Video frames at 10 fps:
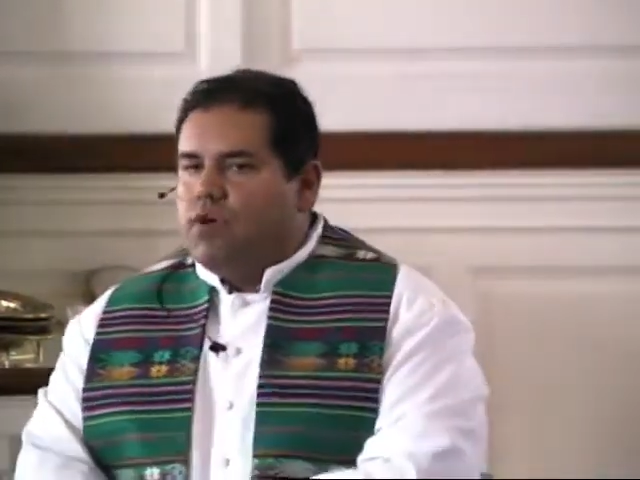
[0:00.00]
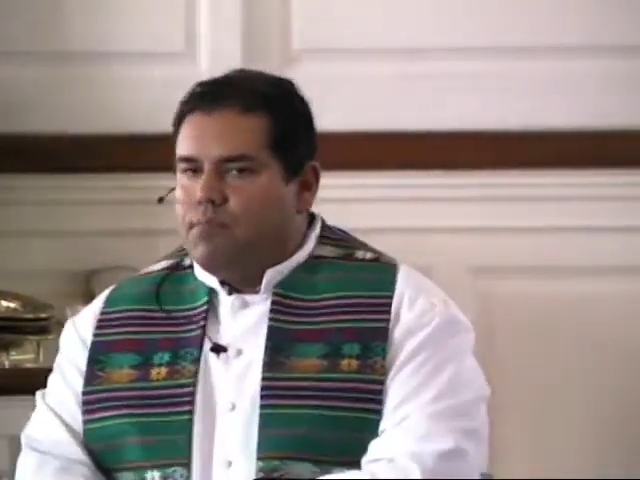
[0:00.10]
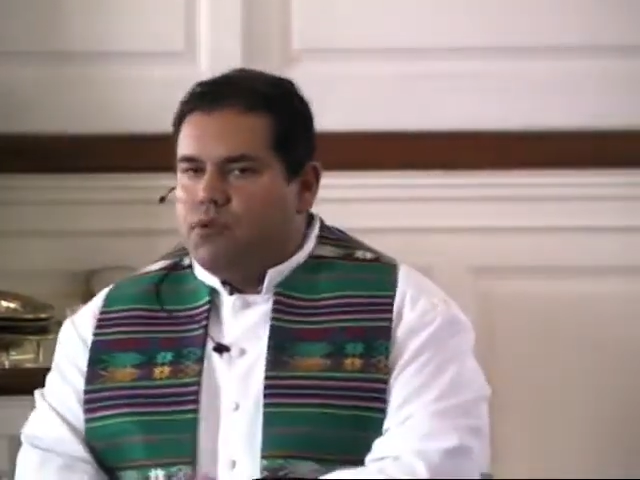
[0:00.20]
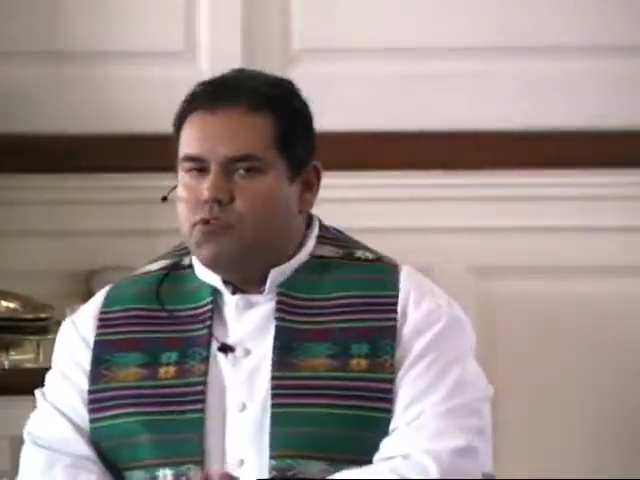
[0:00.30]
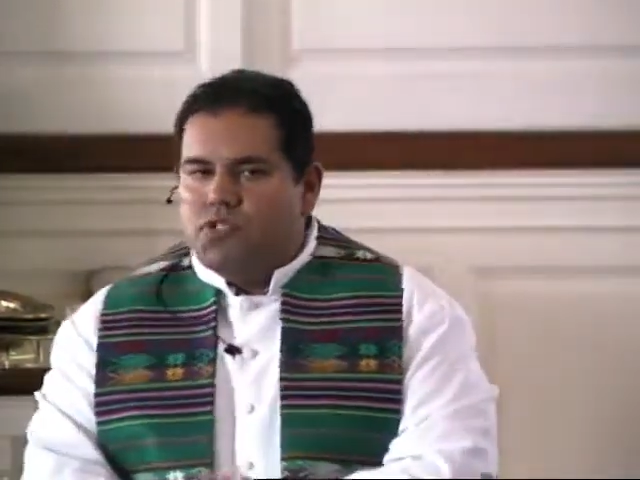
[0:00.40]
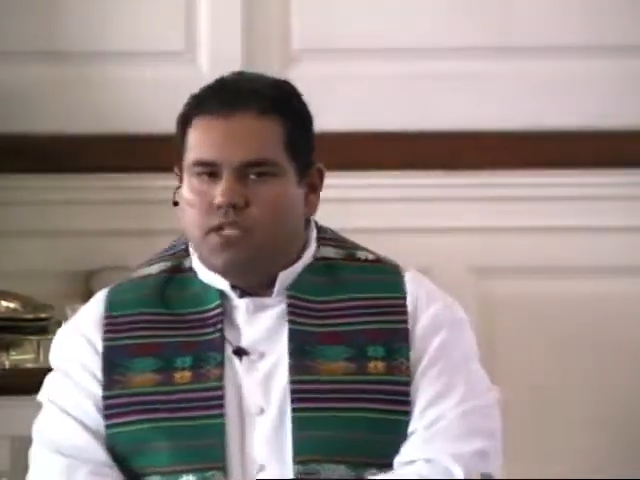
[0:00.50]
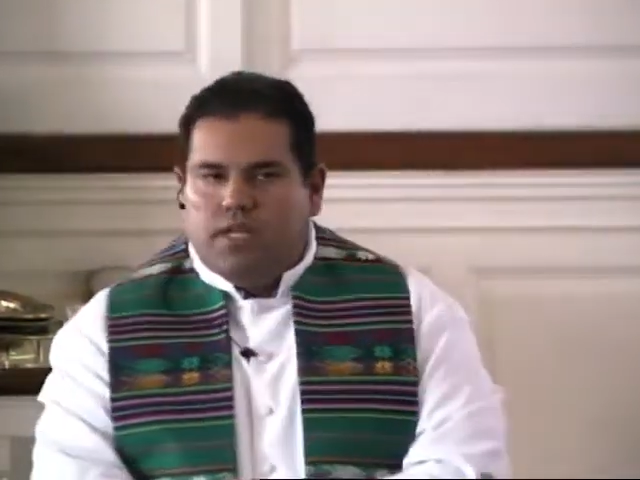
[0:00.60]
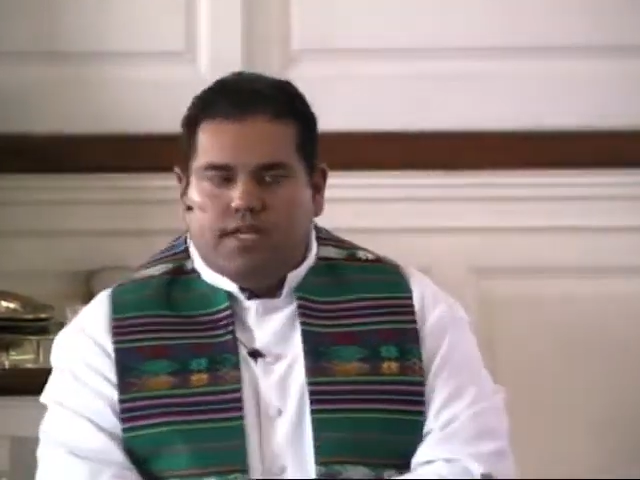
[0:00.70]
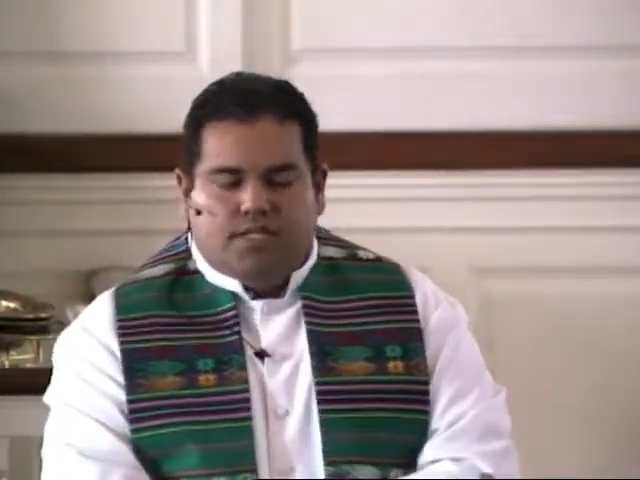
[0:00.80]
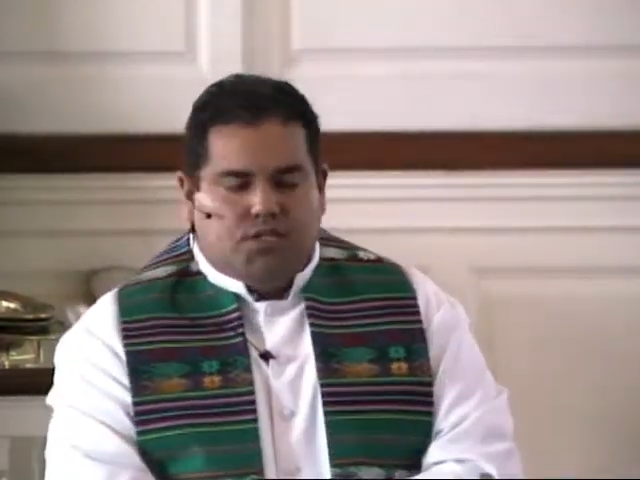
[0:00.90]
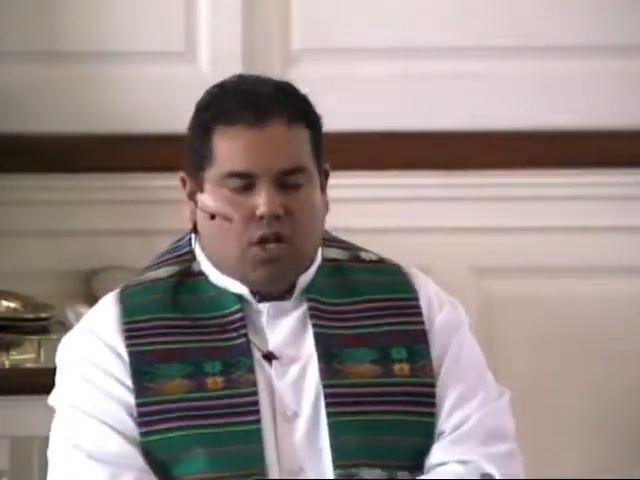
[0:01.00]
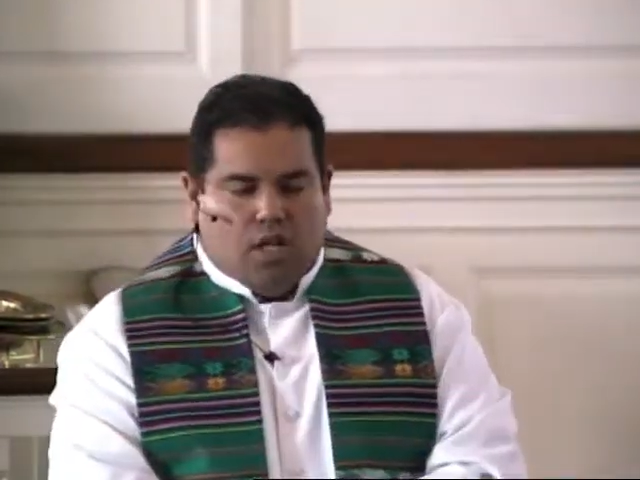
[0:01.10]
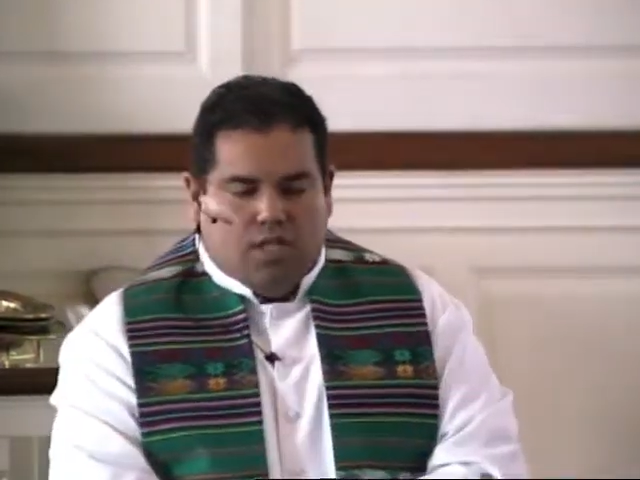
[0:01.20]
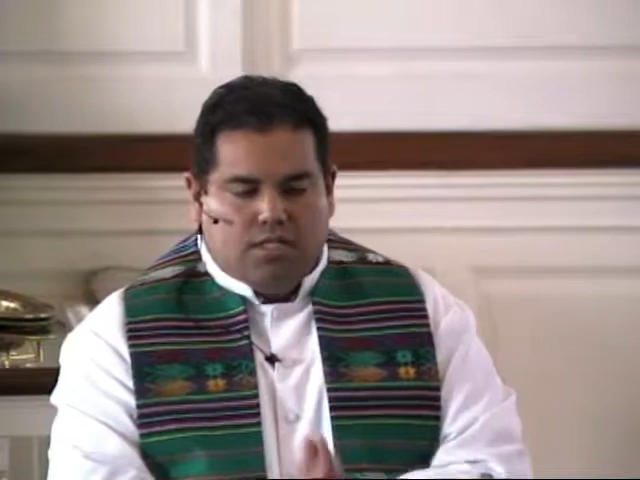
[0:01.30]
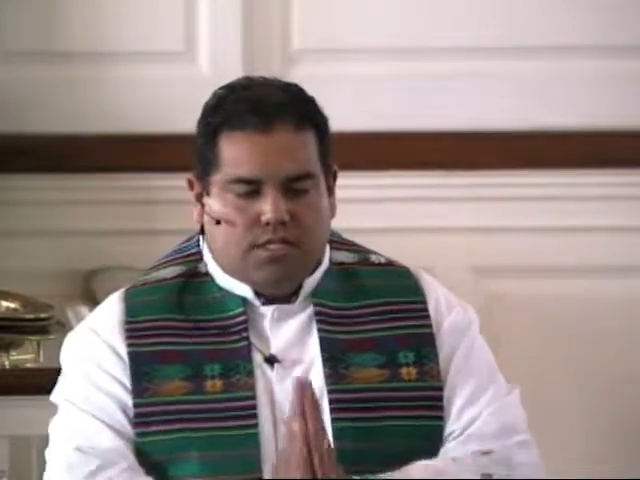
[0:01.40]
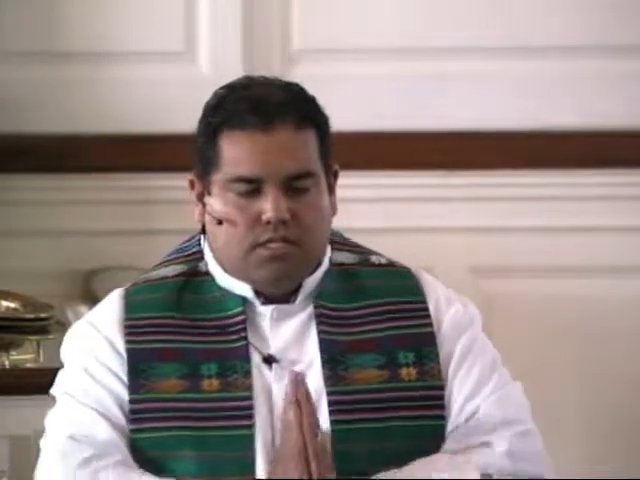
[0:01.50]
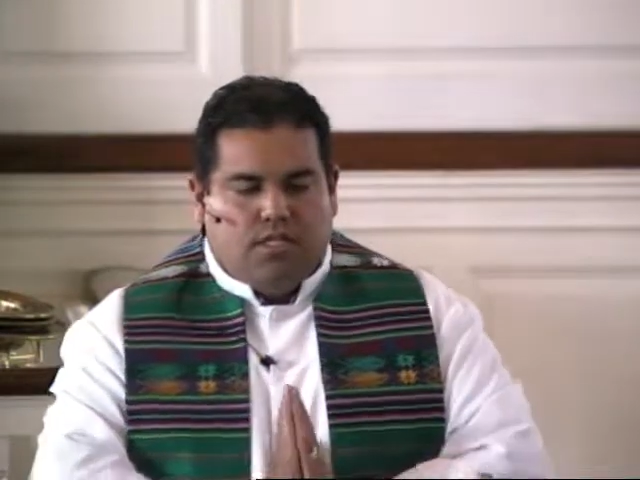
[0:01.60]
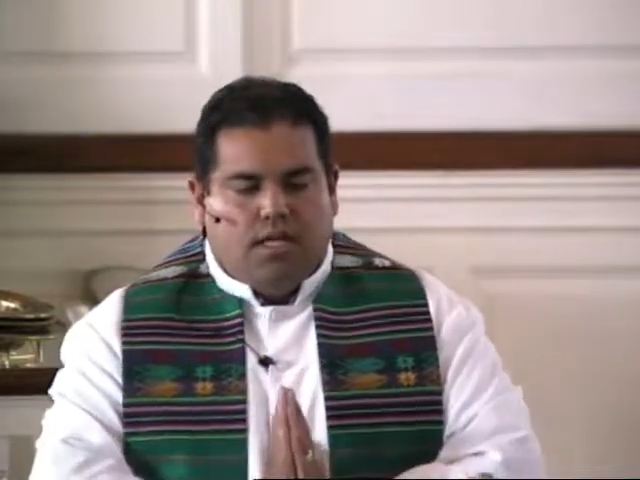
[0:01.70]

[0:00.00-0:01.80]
a person exalts.